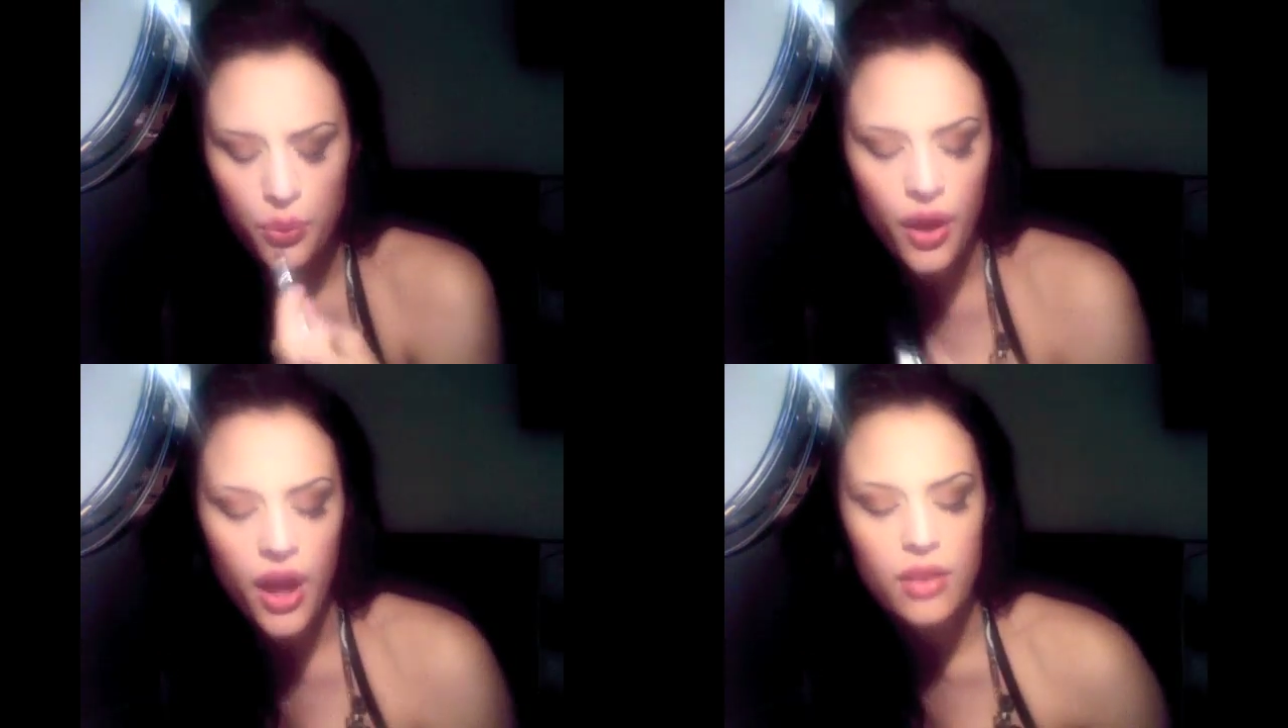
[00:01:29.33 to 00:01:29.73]

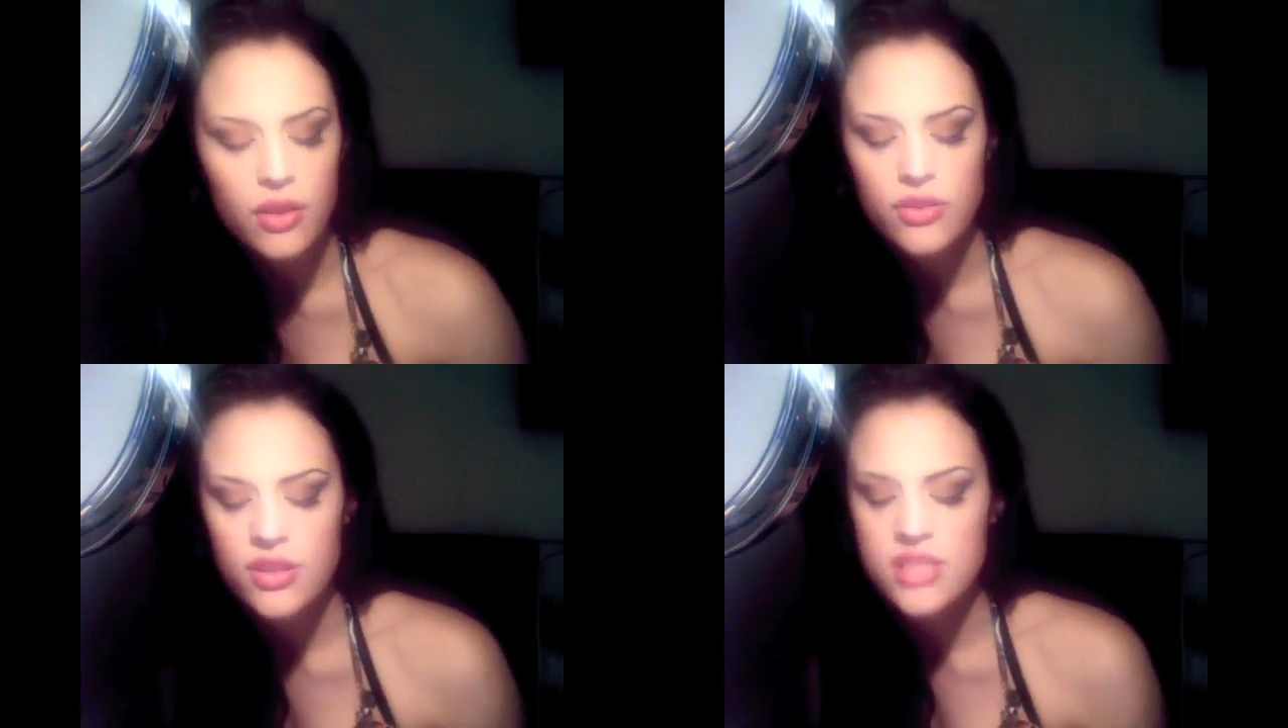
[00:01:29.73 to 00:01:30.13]
I
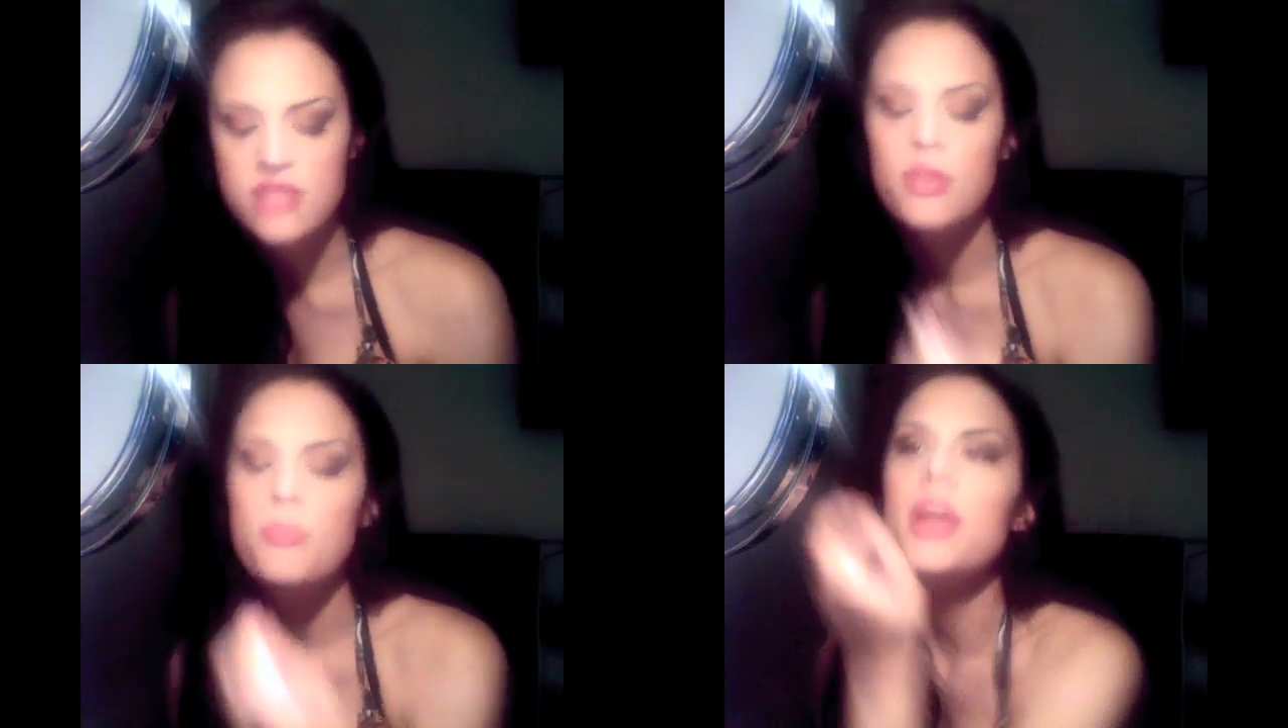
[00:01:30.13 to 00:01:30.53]
learned this
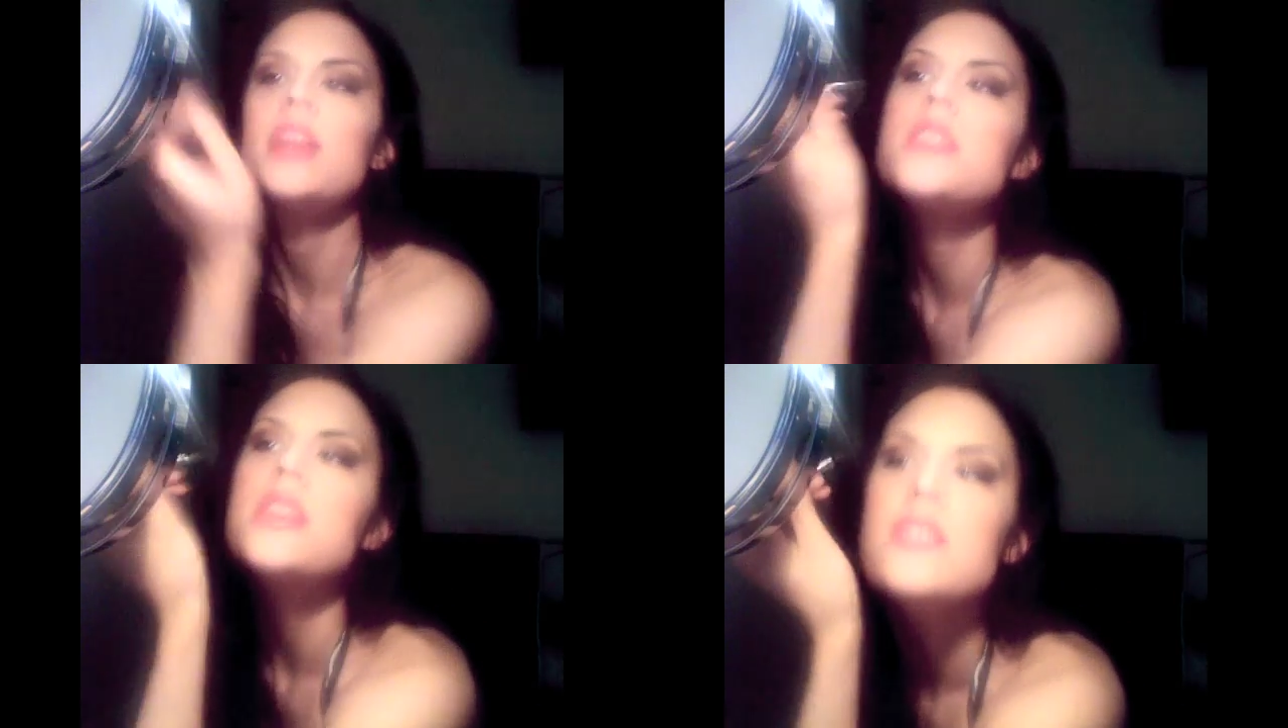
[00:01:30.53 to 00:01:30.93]
from
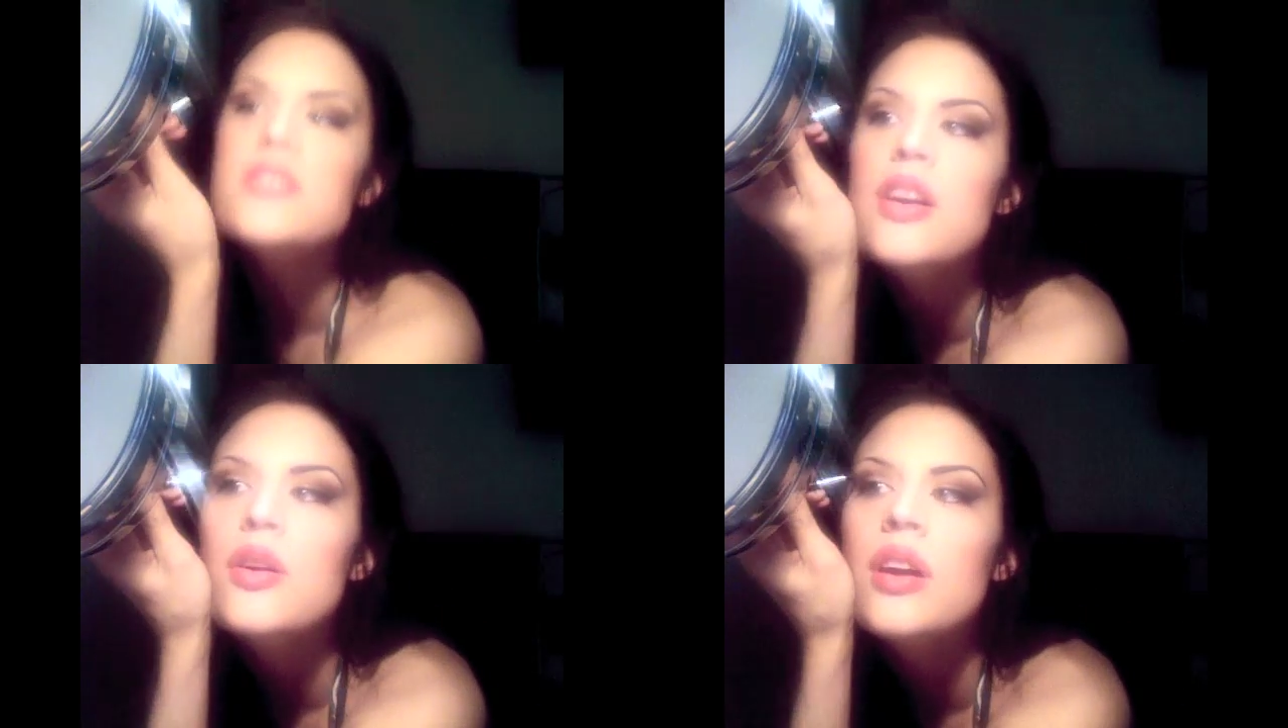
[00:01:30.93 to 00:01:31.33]
painting,
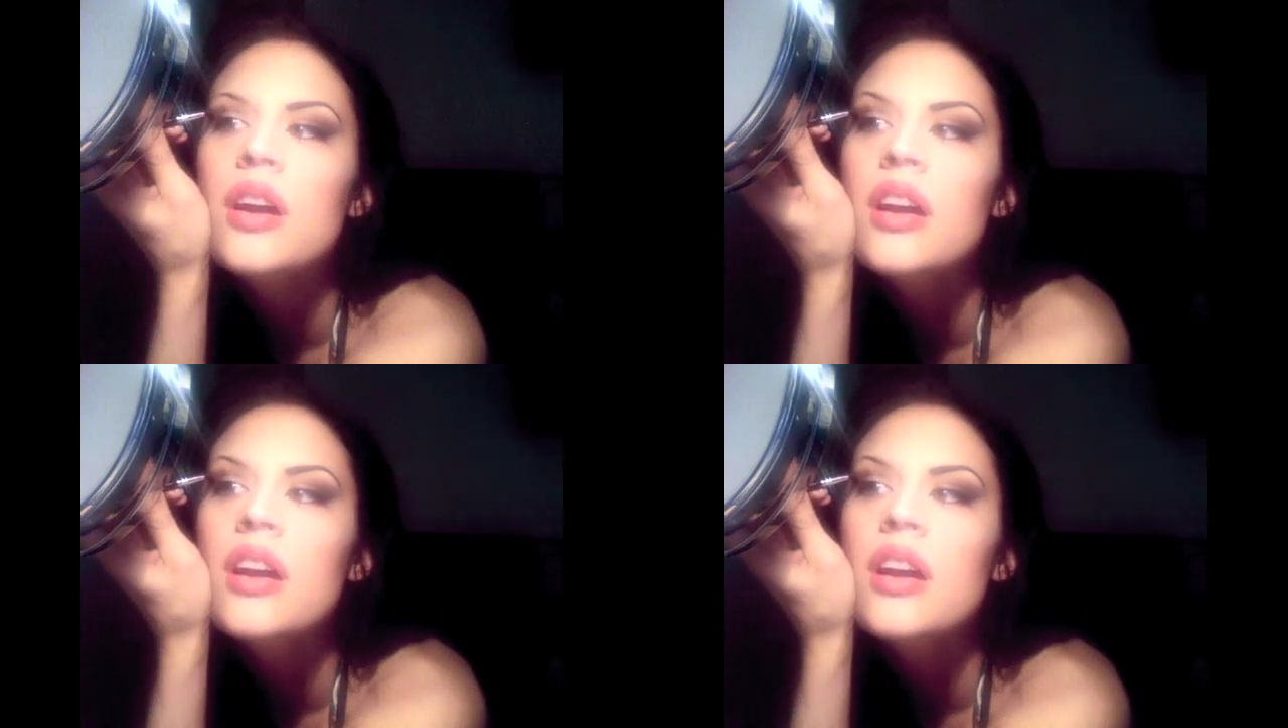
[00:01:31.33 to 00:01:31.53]
so